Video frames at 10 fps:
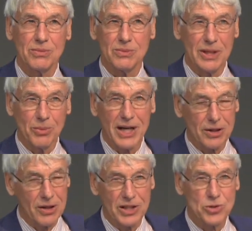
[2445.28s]
One of my
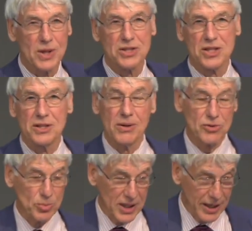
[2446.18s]
colleagues once said you
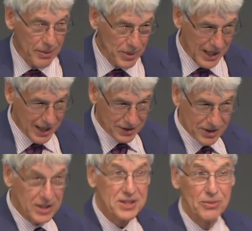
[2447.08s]
have to be an Olympic
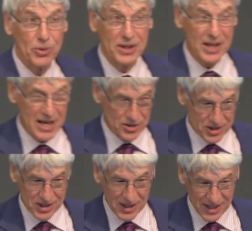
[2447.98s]
athlete with
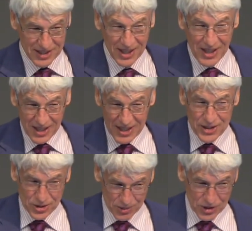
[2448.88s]
cancer to get
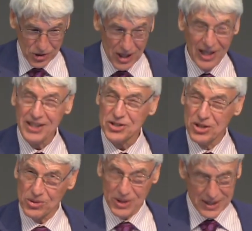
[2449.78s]
into a trial.
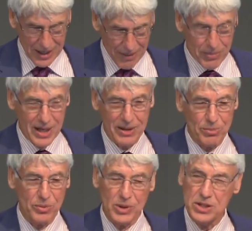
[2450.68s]
It's not quite that
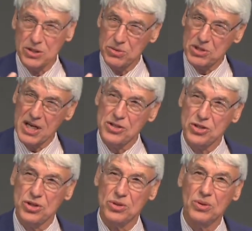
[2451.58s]
bad, but we do
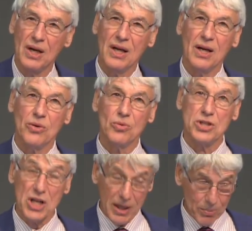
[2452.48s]
tend to
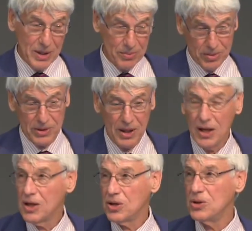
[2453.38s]
reject people
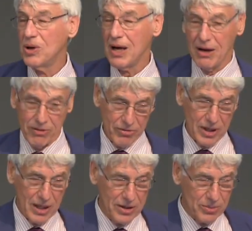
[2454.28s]
who
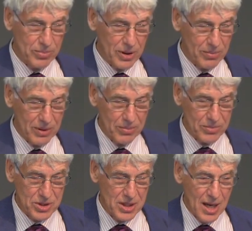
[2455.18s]
have other
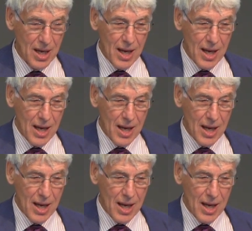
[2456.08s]
problems.